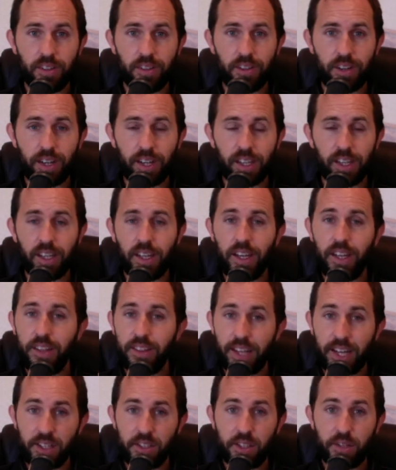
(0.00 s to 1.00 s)
all right?
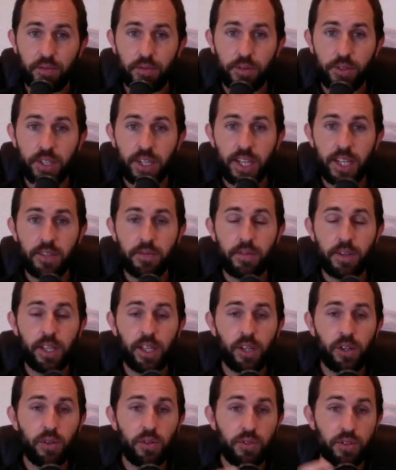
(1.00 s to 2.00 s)
That's it for today's video.